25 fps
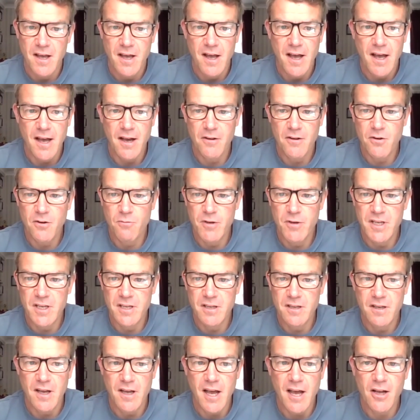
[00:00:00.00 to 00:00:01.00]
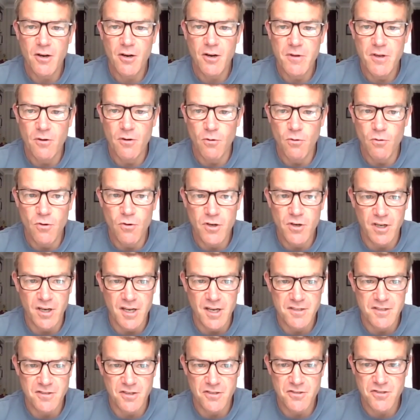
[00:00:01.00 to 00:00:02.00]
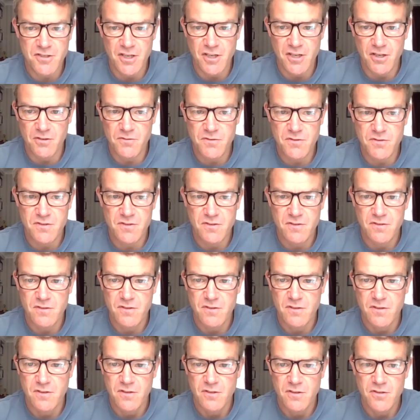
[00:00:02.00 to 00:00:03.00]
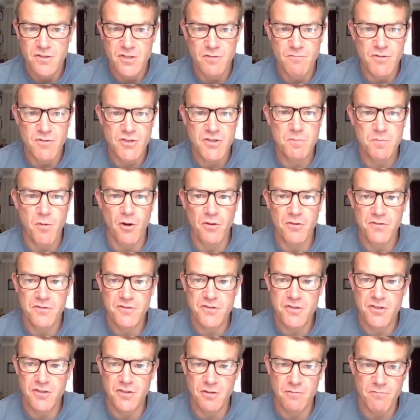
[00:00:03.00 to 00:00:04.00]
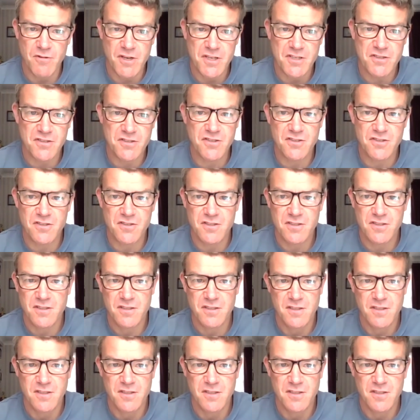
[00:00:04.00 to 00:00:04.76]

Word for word: how do we, how do we organize ourselves to respond to the risks